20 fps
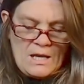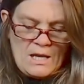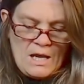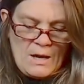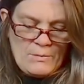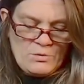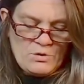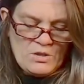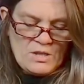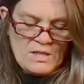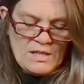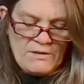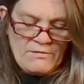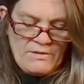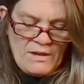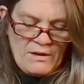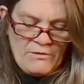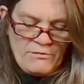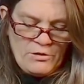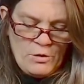I'm just going to give
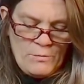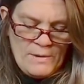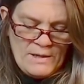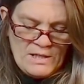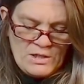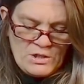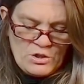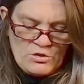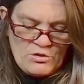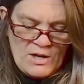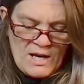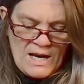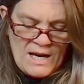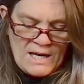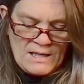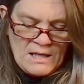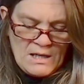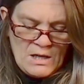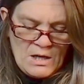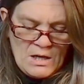that a few minutes to
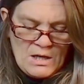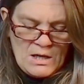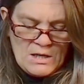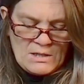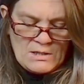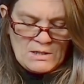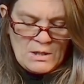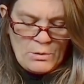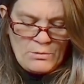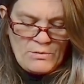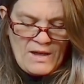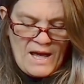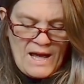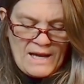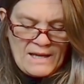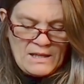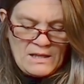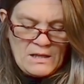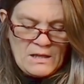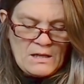dry so that
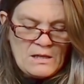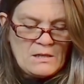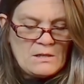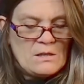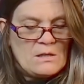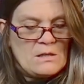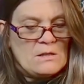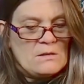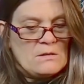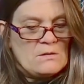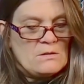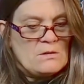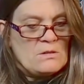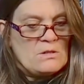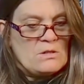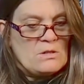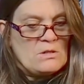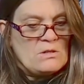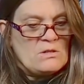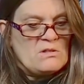I can
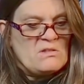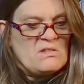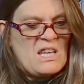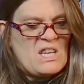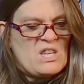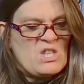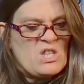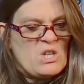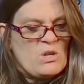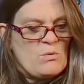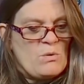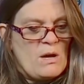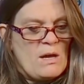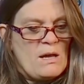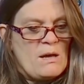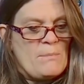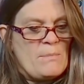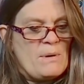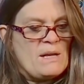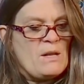then do
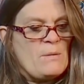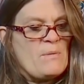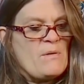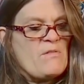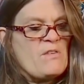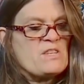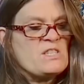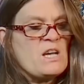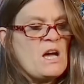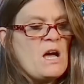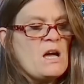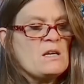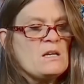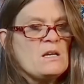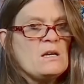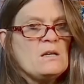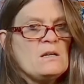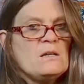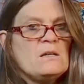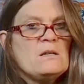a little bit of a
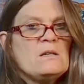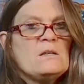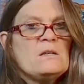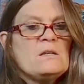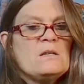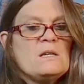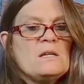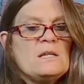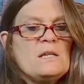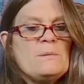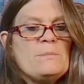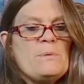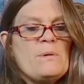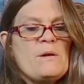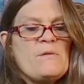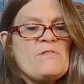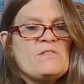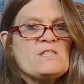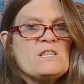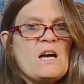
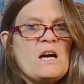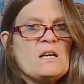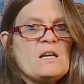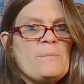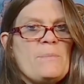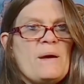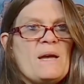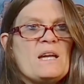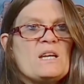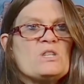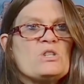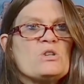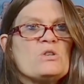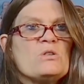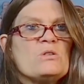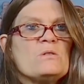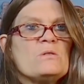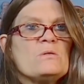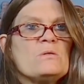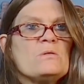darker beige
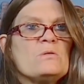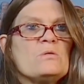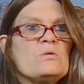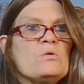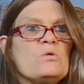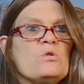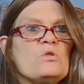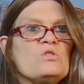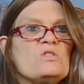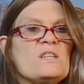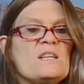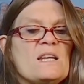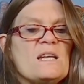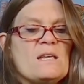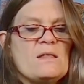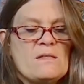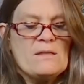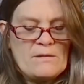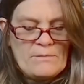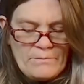underneath.